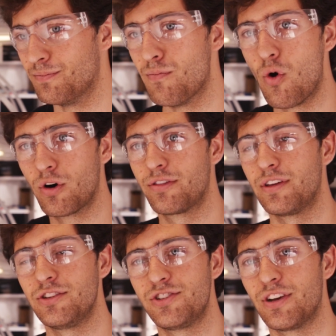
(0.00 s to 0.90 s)
more
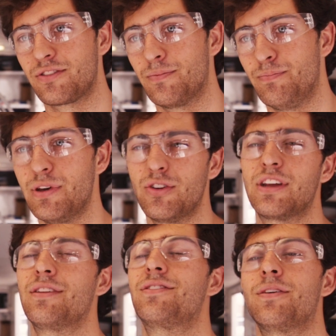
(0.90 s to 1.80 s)
than just
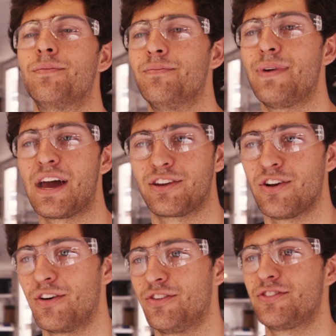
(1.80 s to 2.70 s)
building some
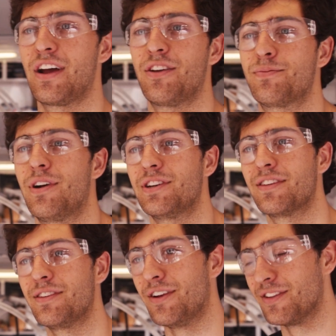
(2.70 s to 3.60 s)
backyard science
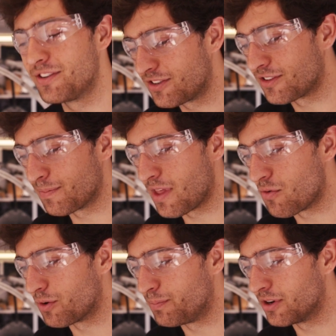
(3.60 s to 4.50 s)
project. You know, this is something that
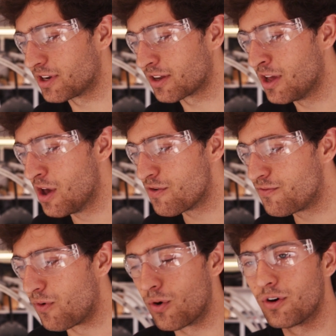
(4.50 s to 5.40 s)
we're building
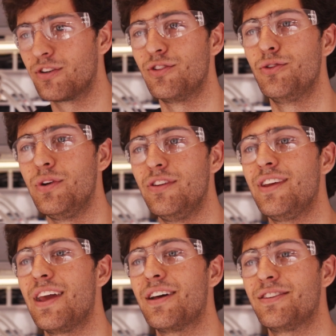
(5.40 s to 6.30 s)
for
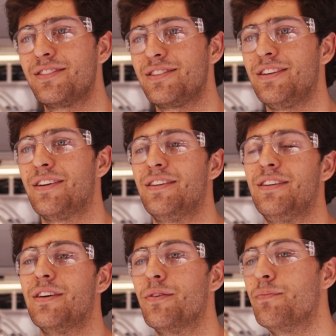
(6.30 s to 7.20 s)
Louisiana to,
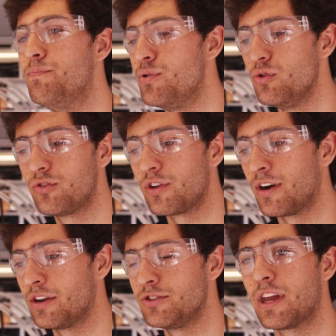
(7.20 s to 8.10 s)
you know, boost
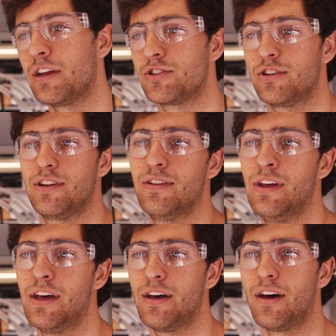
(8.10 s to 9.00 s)
our education and
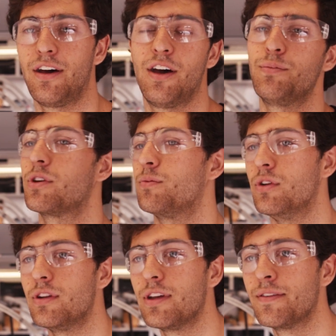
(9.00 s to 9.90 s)
uh, help the
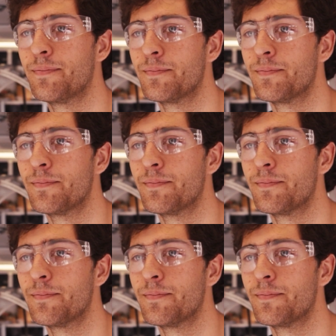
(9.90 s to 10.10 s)
community.